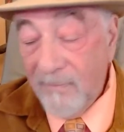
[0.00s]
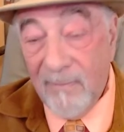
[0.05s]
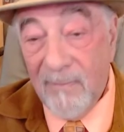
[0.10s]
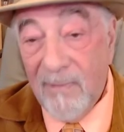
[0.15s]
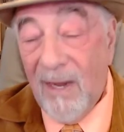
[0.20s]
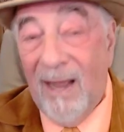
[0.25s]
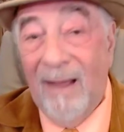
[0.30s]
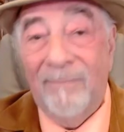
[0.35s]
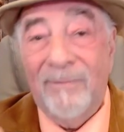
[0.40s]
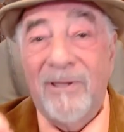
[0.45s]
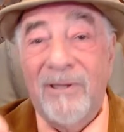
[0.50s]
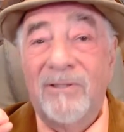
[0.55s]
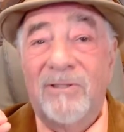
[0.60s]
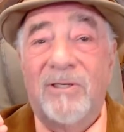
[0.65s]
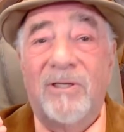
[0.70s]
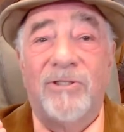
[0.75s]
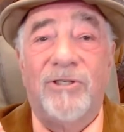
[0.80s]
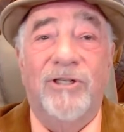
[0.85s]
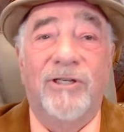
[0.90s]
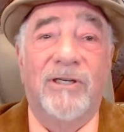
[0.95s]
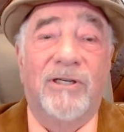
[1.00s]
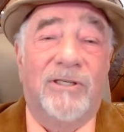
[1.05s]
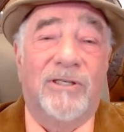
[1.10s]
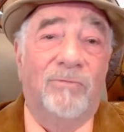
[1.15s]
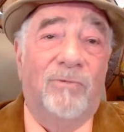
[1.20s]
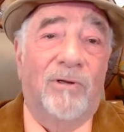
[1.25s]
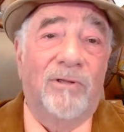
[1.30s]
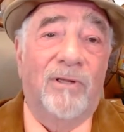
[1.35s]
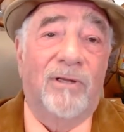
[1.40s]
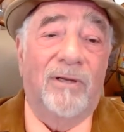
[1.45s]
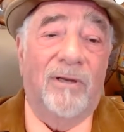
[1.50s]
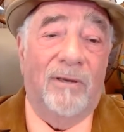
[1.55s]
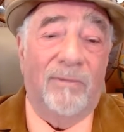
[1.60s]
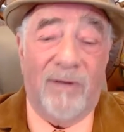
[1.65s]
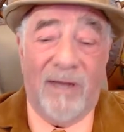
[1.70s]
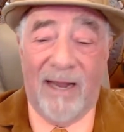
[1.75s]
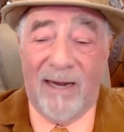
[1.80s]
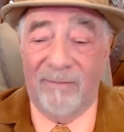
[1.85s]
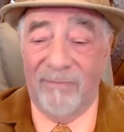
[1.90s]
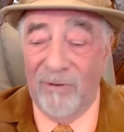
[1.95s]
Hopkins is a genius. He won the
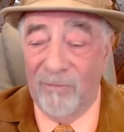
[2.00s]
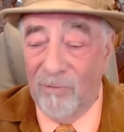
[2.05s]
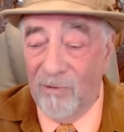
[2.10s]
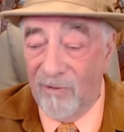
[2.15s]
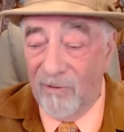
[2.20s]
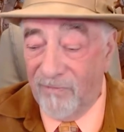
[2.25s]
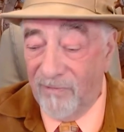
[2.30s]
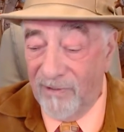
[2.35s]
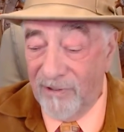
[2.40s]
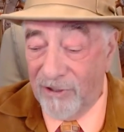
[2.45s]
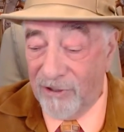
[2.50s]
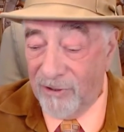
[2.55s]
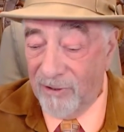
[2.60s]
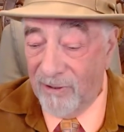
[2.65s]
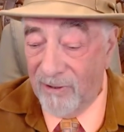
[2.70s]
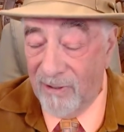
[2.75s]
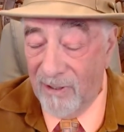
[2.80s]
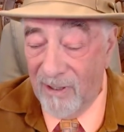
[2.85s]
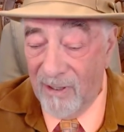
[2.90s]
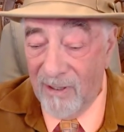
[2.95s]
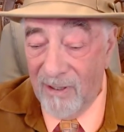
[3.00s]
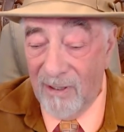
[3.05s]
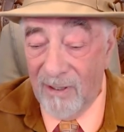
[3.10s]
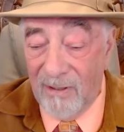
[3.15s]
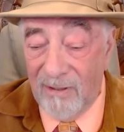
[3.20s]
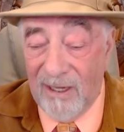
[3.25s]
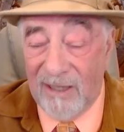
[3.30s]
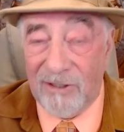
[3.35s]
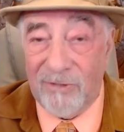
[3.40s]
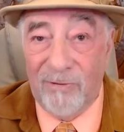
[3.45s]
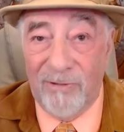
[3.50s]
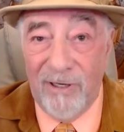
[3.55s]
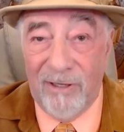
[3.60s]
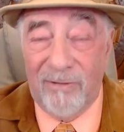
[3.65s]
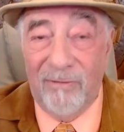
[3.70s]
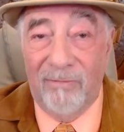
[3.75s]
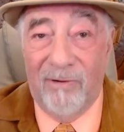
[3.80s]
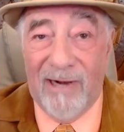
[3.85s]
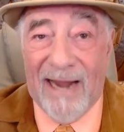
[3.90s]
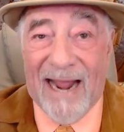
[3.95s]
Academy Award for it. He should. That's when you
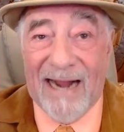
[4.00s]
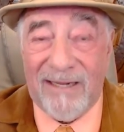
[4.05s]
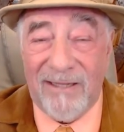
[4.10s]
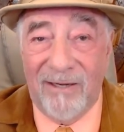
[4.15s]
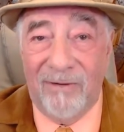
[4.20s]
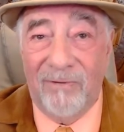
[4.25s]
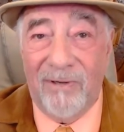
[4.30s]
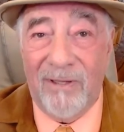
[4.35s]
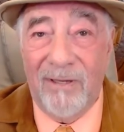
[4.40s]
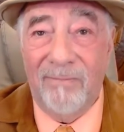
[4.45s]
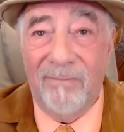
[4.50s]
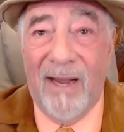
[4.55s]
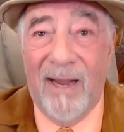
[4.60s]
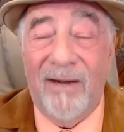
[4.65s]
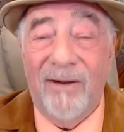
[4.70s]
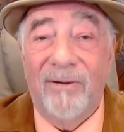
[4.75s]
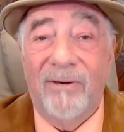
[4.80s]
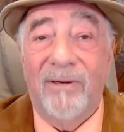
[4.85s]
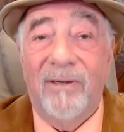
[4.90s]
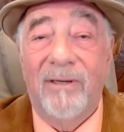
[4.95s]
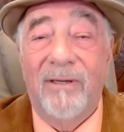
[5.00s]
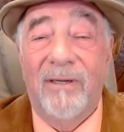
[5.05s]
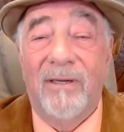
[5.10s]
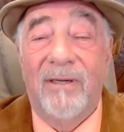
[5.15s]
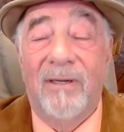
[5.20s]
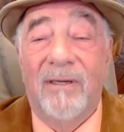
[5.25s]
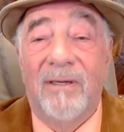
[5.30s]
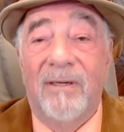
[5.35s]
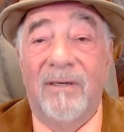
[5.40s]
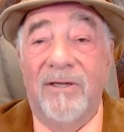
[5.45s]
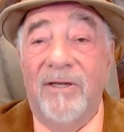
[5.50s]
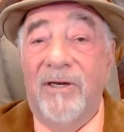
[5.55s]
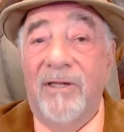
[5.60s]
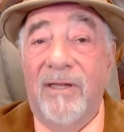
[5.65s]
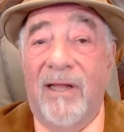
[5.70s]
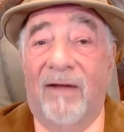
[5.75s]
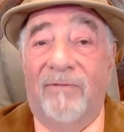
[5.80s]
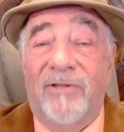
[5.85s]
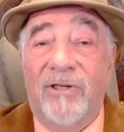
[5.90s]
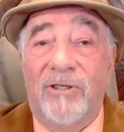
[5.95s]
when acting really mattered. You
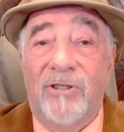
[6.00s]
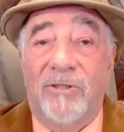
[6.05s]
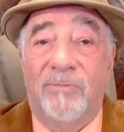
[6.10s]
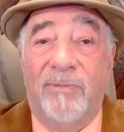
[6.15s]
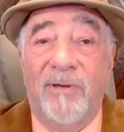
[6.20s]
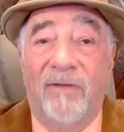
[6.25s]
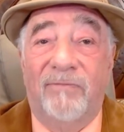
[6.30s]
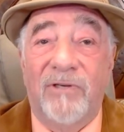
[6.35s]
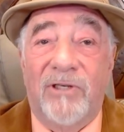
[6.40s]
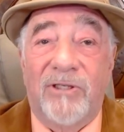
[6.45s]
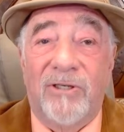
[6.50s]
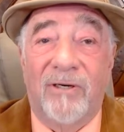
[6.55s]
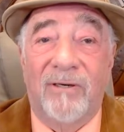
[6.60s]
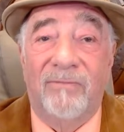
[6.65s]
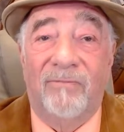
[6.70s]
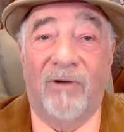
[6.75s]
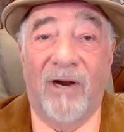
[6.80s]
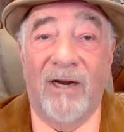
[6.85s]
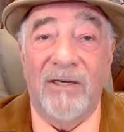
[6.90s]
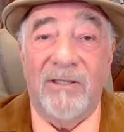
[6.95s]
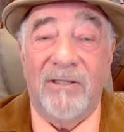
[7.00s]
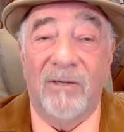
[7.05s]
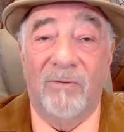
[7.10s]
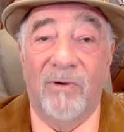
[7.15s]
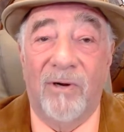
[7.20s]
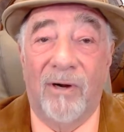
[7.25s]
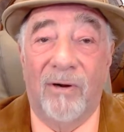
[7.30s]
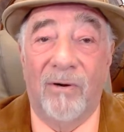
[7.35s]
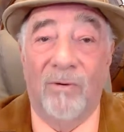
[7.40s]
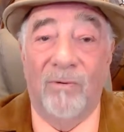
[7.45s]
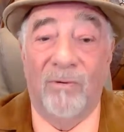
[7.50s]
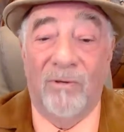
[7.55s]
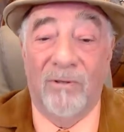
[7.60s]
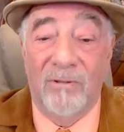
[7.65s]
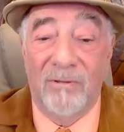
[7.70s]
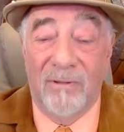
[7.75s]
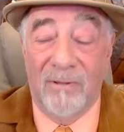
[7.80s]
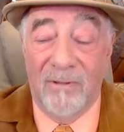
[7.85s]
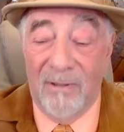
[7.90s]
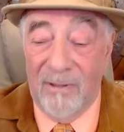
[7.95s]
didn't have to just be of a certain race to win an
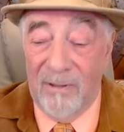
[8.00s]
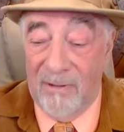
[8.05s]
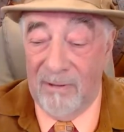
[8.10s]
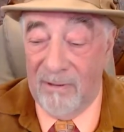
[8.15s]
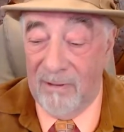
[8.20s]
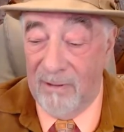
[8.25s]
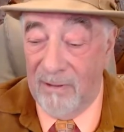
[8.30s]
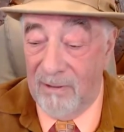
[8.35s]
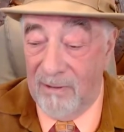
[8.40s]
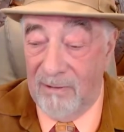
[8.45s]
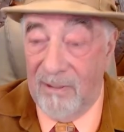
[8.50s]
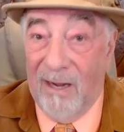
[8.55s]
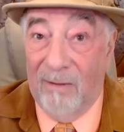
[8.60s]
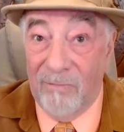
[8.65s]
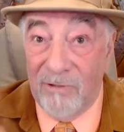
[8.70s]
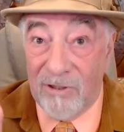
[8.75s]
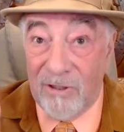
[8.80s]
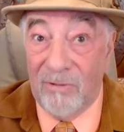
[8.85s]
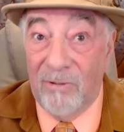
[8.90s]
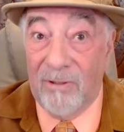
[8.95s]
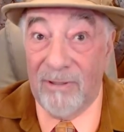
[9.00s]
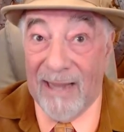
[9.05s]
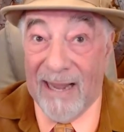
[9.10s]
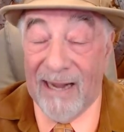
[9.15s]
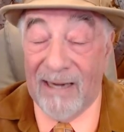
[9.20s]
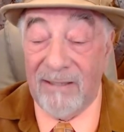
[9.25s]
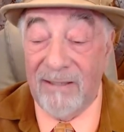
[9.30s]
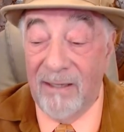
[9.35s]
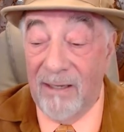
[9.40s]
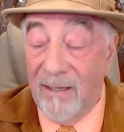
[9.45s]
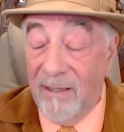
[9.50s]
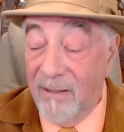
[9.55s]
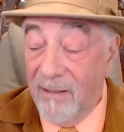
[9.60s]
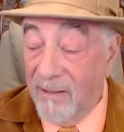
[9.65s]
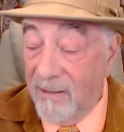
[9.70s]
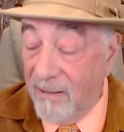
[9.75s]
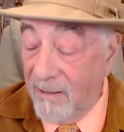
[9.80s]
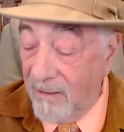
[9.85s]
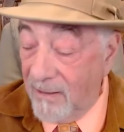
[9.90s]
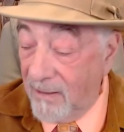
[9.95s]
award. That was called acting.
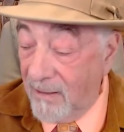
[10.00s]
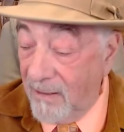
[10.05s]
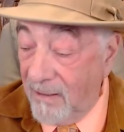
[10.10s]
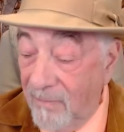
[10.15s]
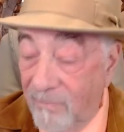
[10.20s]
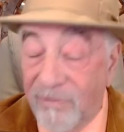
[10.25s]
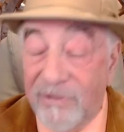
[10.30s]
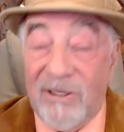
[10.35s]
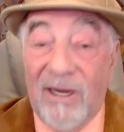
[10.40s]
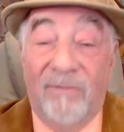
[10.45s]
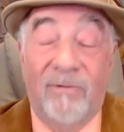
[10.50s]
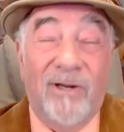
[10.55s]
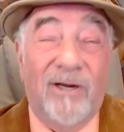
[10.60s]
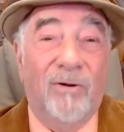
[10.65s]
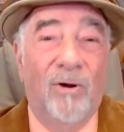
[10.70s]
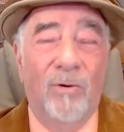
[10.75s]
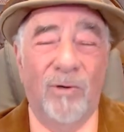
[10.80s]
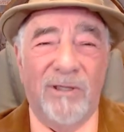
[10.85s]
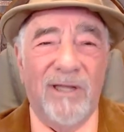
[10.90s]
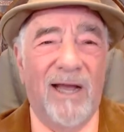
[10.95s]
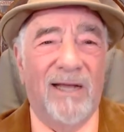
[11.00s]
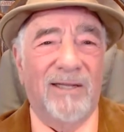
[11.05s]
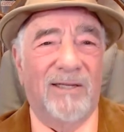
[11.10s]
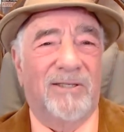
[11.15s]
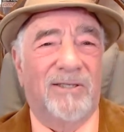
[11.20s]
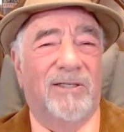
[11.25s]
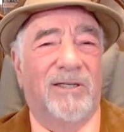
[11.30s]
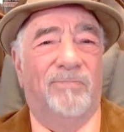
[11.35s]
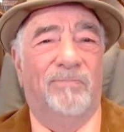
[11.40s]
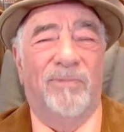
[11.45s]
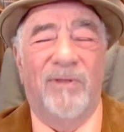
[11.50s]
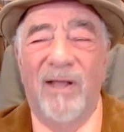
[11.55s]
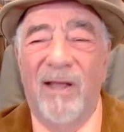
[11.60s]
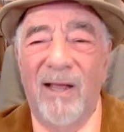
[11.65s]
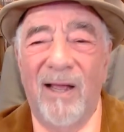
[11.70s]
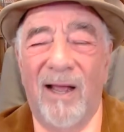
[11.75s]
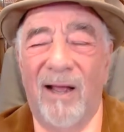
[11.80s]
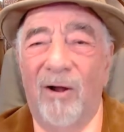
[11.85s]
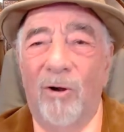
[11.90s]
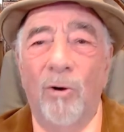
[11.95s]
So I went, what the hell is this?
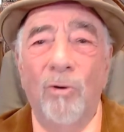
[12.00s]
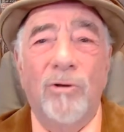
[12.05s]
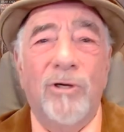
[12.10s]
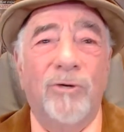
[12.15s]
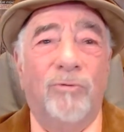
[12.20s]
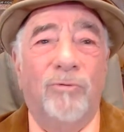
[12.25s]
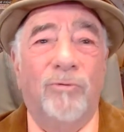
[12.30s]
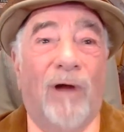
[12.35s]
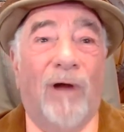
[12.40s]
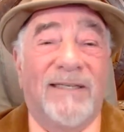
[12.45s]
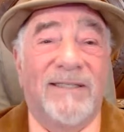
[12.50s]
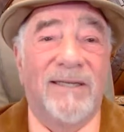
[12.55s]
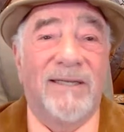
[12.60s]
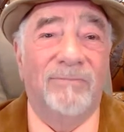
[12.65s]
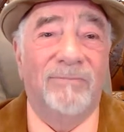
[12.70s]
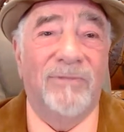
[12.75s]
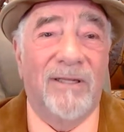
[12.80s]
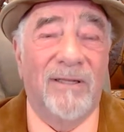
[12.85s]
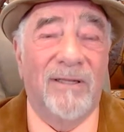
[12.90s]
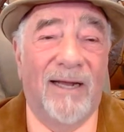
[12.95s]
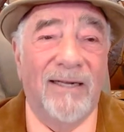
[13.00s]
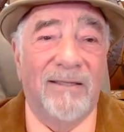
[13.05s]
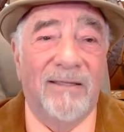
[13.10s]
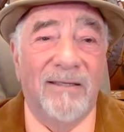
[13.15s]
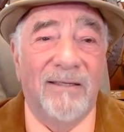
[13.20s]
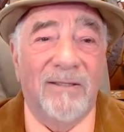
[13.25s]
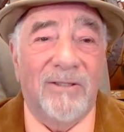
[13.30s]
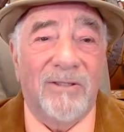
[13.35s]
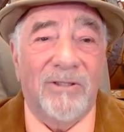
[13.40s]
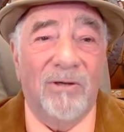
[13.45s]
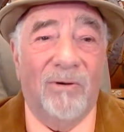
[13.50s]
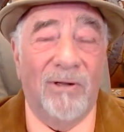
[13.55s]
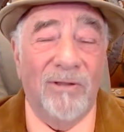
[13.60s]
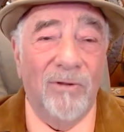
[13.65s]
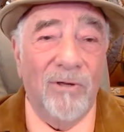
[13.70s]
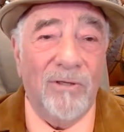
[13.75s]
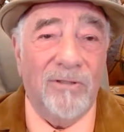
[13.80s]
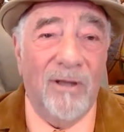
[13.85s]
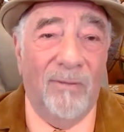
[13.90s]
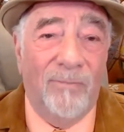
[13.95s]
Who could write something like this? So I
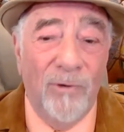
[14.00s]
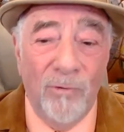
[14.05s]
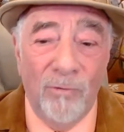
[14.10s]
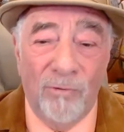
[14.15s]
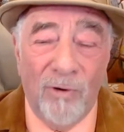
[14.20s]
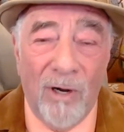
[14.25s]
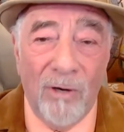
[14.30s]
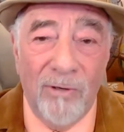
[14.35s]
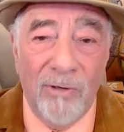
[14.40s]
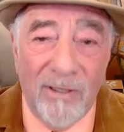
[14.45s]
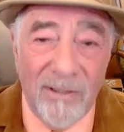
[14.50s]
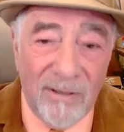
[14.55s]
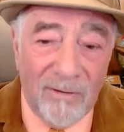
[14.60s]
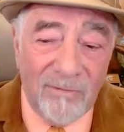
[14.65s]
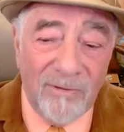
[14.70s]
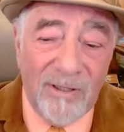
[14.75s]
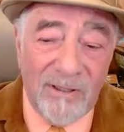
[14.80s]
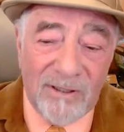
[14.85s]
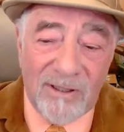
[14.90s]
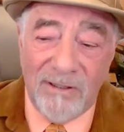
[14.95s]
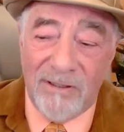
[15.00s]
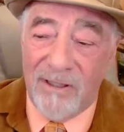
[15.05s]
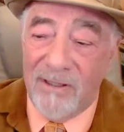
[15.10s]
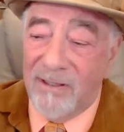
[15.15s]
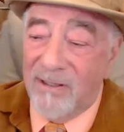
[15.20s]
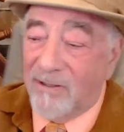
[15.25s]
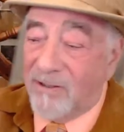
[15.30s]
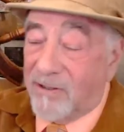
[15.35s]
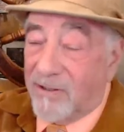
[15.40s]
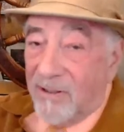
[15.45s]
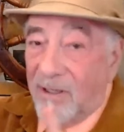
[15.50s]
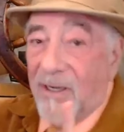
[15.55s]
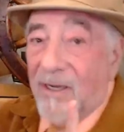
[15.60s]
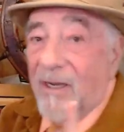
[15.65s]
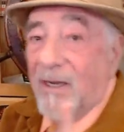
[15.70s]
looked up who wrote it. No, listen to this.